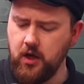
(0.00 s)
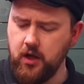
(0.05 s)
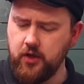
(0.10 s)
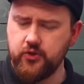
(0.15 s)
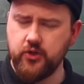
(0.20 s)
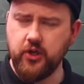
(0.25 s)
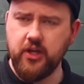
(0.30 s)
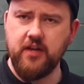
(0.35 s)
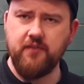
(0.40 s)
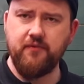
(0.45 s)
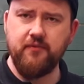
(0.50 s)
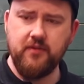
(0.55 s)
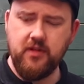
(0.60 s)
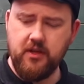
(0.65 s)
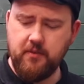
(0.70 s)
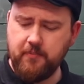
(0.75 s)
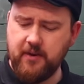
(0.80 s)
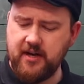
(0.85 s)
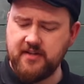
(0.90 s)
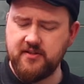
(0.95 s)
So
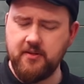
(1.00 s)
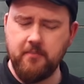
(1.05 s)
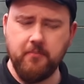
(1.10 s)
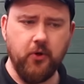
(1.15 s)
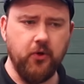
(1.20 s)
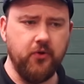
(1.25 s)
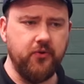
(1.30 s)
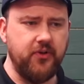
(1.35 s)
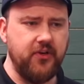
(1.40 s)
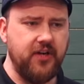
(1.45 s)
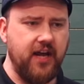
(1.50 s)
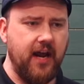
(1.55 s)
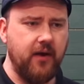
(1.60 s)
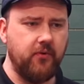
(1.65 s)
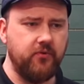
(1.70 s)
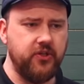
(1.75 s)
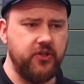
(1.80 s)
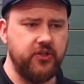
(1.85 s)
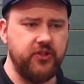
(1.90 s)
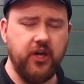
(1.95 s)
you press the button
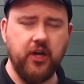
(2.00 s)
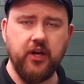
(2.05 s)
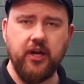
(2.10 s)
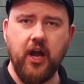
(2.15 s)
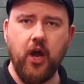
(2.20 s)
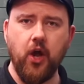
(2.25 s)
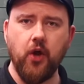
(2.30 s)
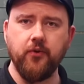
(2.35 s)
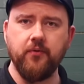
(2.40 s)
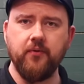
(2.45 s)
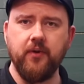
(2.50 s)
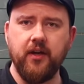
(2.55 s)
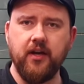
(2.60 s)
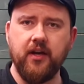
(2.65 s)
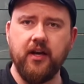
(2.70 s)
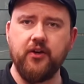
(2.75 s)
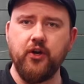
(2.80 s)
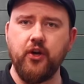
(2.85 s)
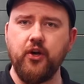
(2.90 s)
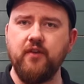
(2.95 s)
down to turn it on, and
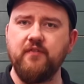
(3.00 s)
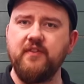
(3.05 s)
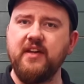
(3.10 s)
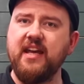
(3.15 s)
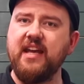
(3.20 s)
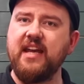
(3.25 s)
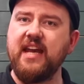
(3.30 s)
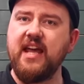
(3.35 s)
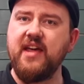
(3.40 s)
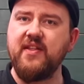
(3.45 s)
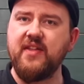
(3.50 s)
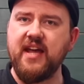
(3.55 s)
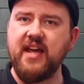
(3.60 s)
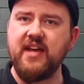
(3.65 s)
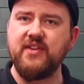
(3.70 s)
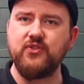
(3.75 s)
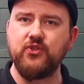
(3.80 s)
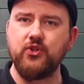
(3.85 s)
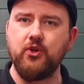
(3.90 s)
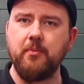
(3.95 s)
I don't know if you can hear the
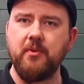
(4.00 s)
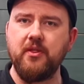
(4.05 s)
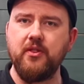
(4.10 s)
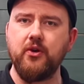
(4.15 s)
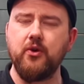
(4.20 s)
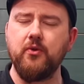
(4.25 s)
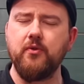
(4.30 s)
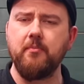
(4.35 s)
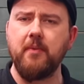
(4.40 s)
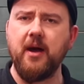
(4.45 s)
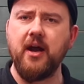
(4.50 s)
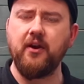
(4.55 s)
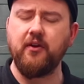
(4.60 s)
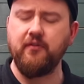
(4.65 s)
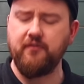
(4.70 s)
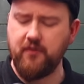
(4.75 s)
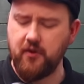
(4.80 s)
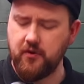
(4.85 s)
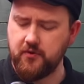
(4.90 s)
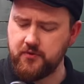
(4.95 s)
hiss coming through the
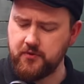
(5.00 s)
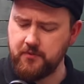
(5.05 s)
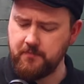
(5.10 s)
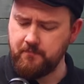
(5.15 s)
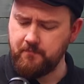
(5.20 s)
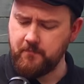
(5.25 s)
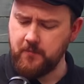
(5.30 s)
microphones.